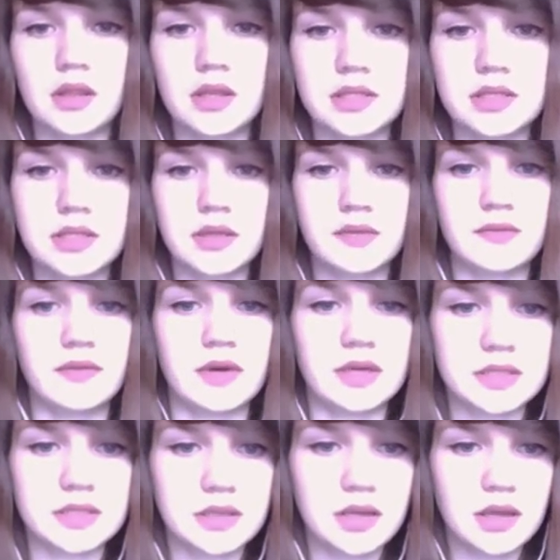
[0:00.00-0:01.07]
last name
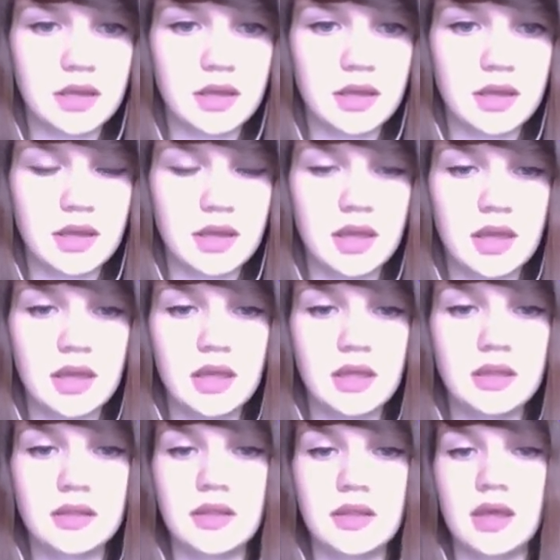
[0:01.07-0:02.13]
Vasina,
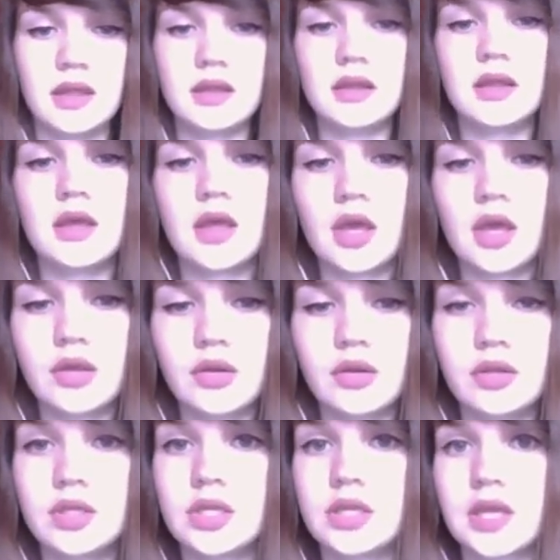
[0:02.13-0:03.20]
and then you
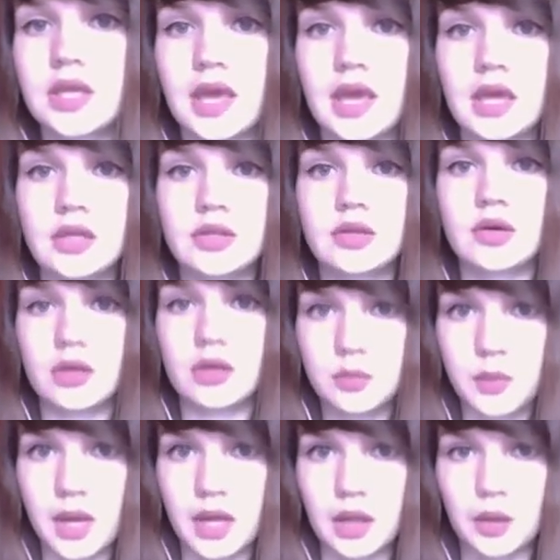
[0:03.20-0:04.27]
need to indicate your
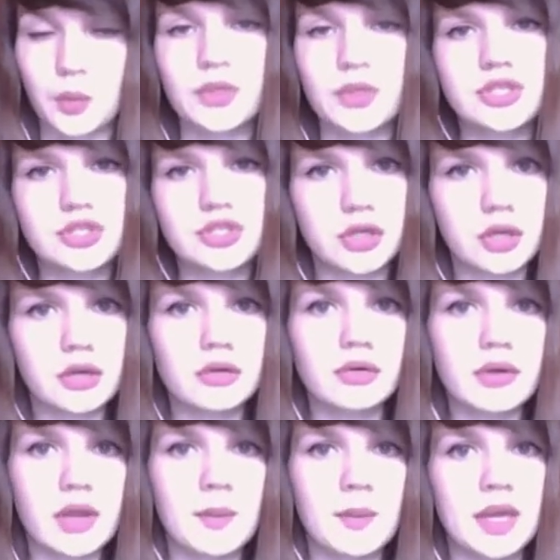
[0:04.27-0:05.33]
email. We strongly
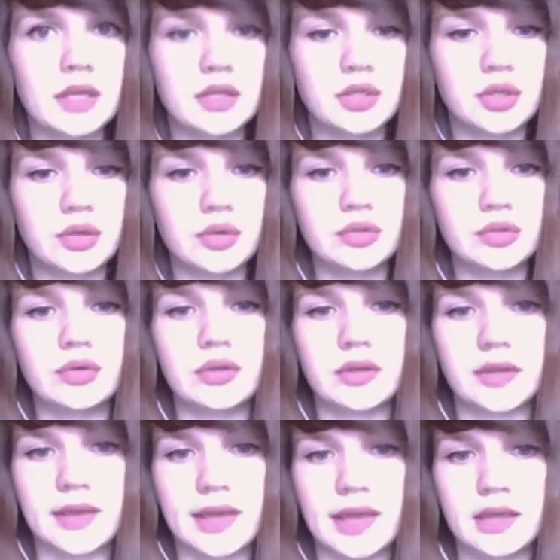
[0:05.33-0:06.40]
recommend you to
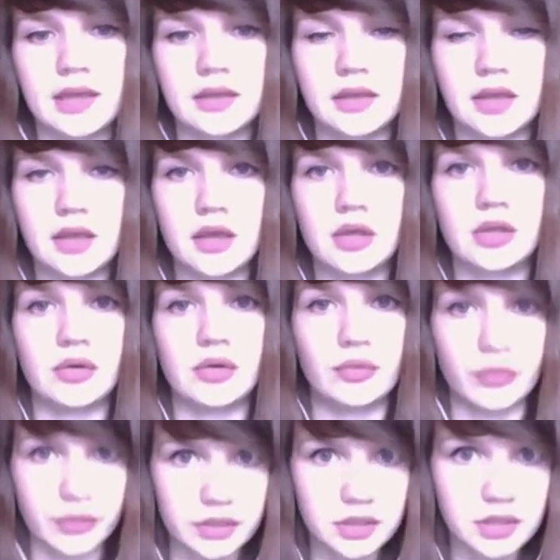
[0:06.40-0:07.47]
indicate here your
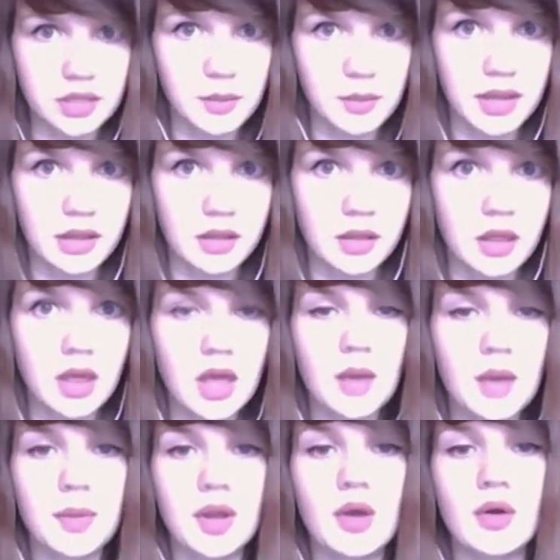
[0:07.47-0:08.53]
real email
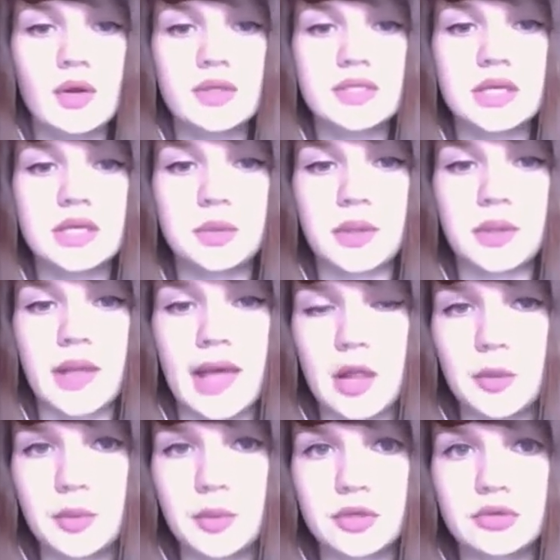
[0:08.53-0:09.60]
because it will
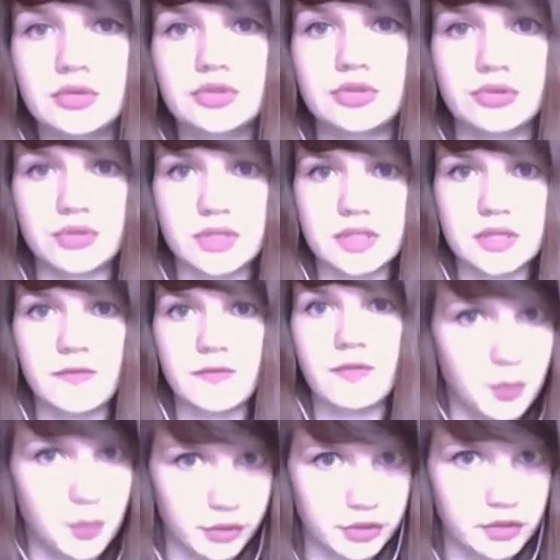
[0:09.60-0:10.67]
help you to receive
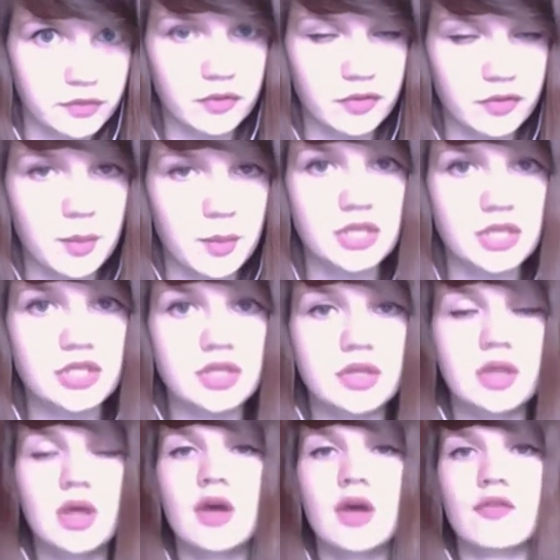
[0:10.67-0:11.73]
important
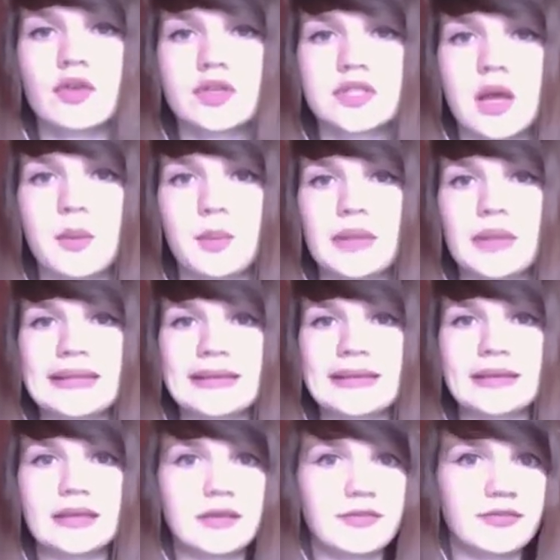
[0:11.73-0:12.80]
information. For example,
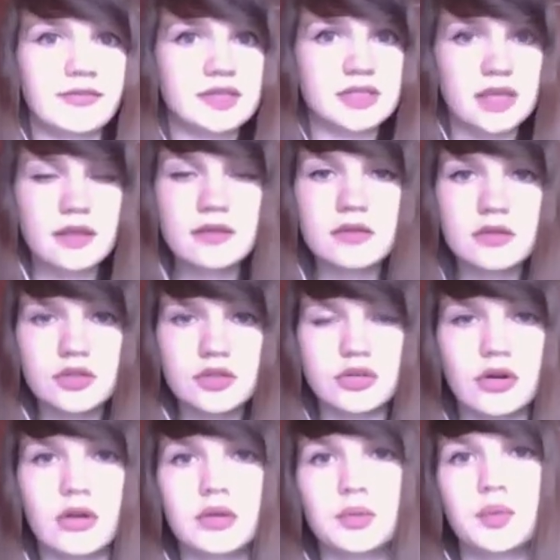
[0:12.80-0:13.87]
if something
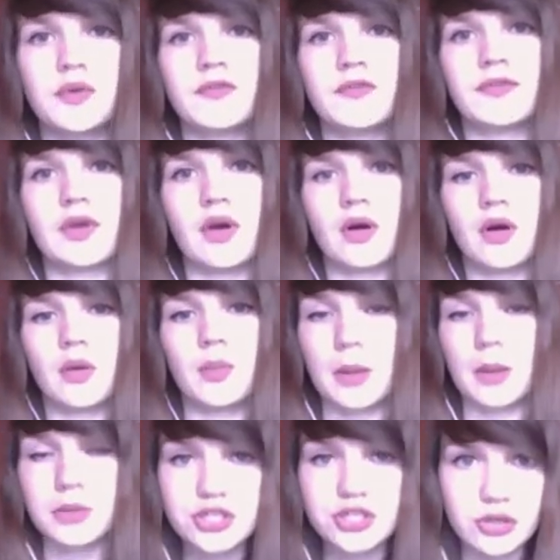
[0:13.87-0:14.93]
is wrong with your
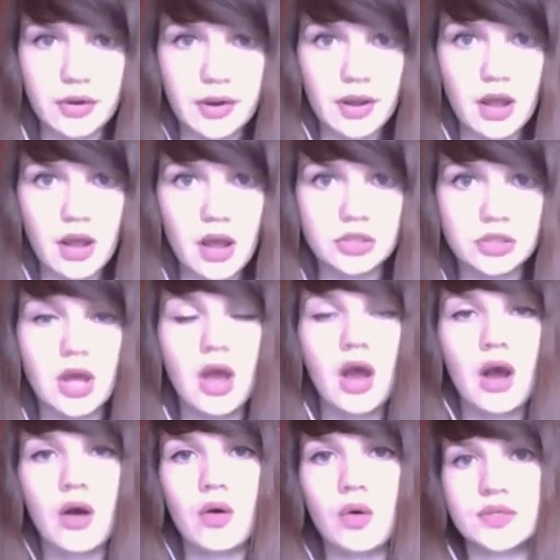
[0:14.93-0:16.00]
publisher account
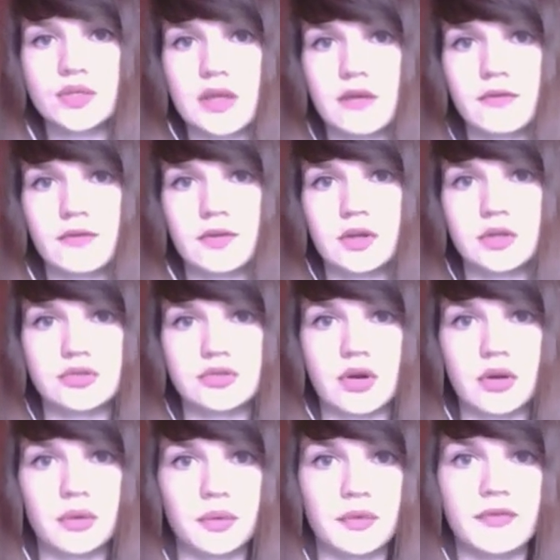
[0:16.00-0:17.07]
or something is
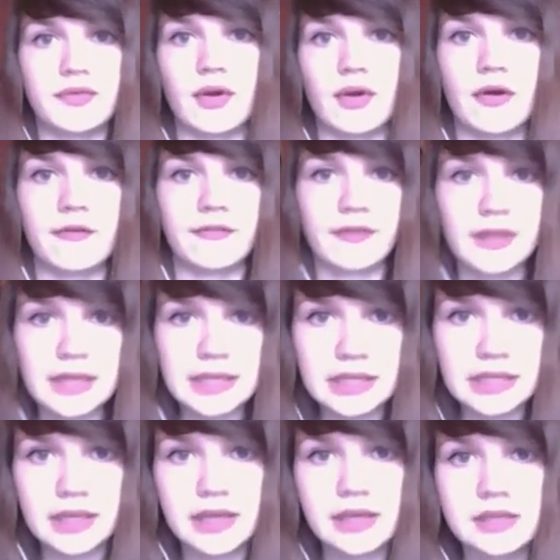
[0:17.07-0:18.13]
wrong with your
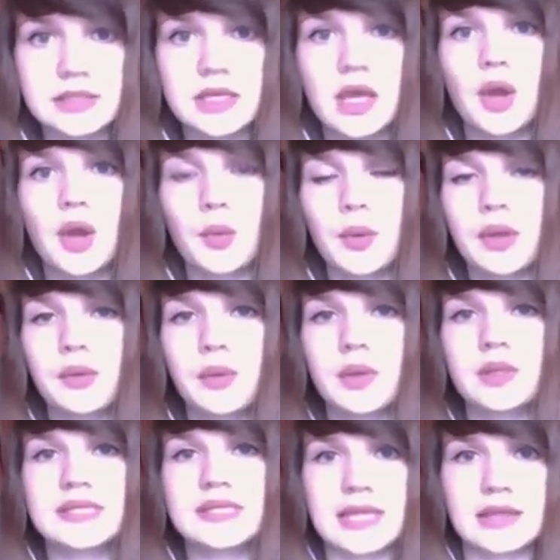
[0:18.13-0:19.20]
affiliate links, we
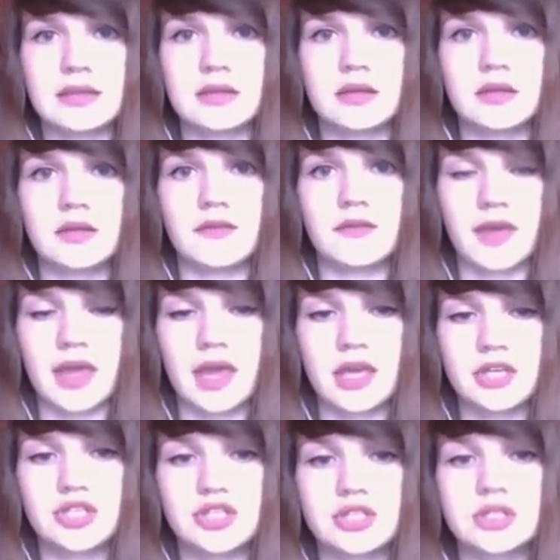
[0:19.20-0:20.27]
will send the
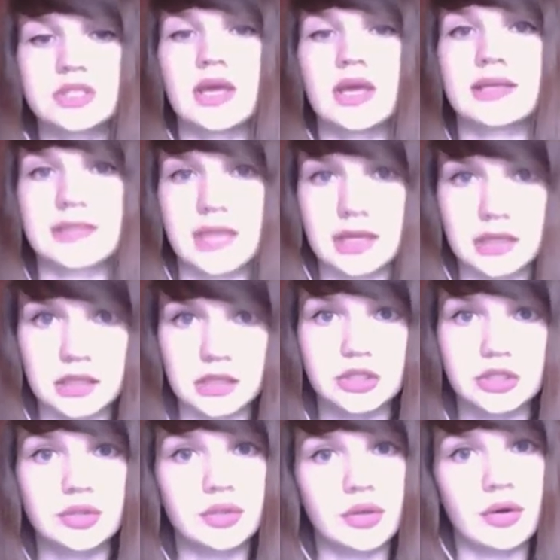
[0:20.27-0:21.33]
notifications exactly
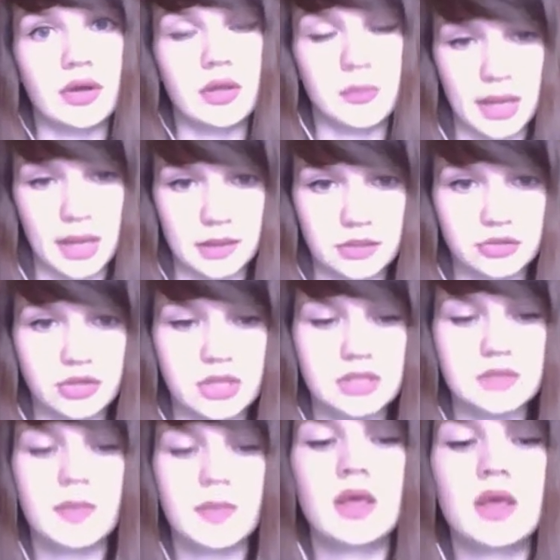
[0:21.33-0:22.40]
to your email
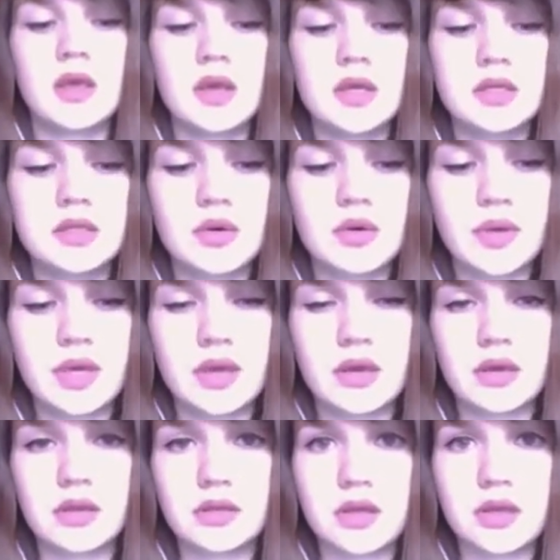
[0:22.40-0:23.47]
address. So
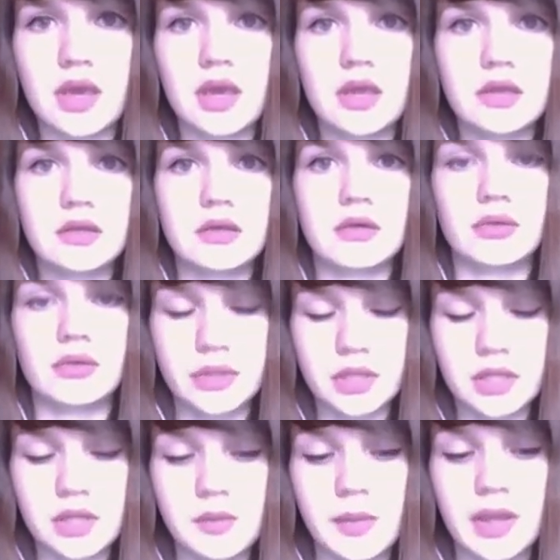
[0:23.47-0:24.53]
here indicate your
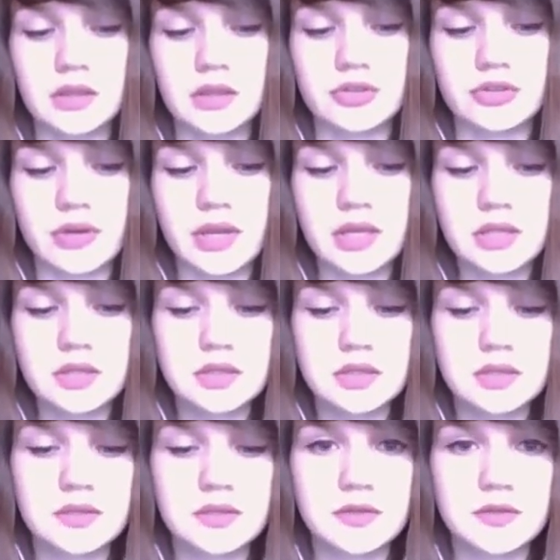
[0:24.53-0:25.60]
real email address.